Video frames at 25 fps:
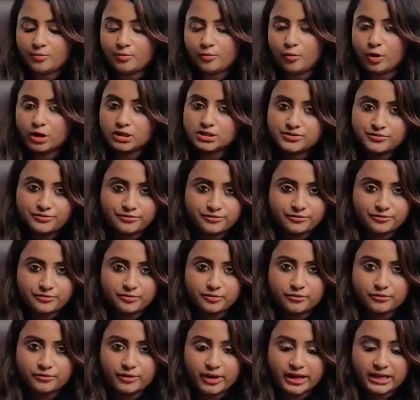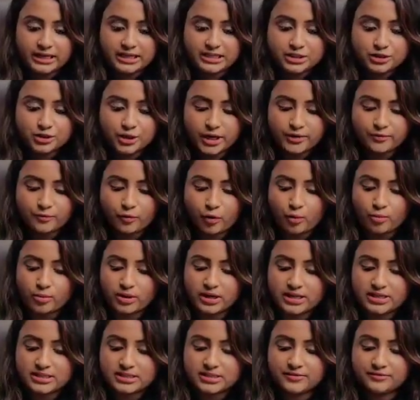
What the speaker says: what's fairly straightforward is